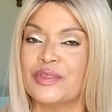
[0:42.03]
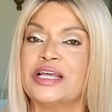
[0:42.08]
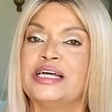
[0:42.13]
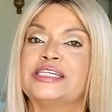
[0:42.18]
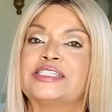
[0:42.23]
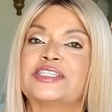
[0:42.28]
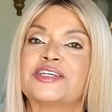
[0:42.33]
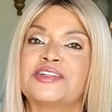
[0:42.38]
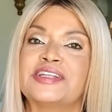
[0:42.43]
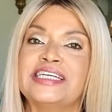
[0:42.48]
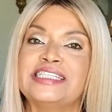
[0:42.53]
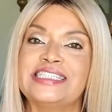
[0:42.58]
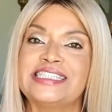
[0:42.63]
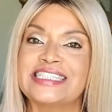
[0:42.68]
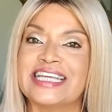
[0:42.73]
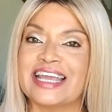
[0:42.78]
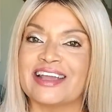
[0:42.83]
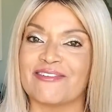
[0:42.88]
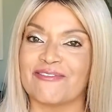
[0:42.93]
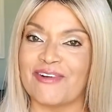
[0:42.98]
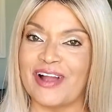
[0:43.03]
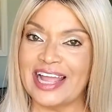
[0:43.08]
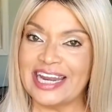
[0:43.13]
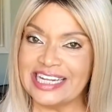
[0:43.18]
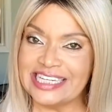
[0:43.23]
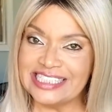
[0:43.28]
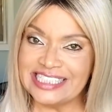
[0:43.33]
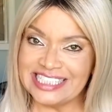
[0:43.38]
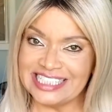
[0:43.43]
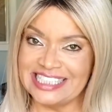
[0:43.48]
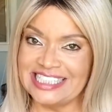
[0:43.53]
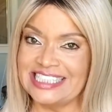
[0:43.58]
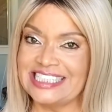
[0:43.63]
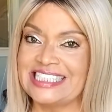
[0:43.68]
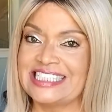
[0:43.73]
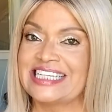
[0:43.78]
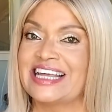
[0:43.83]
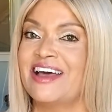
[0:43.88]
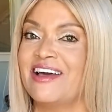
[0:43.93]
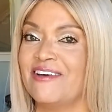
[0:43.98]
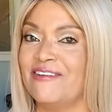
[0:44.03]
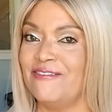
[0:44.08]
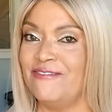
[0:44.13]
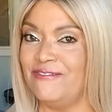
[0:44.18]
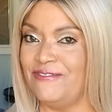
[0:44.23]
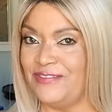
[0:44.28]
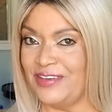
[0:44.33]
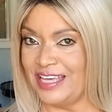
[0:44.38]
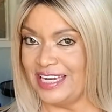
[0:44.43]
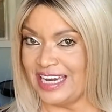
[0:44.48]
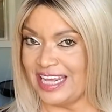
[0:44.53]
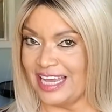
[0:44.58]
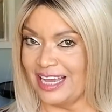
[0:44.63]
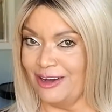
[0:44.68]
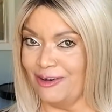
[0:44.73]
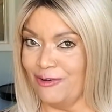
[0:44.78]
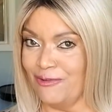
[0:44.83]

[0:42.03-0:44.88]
So let's get right into this video.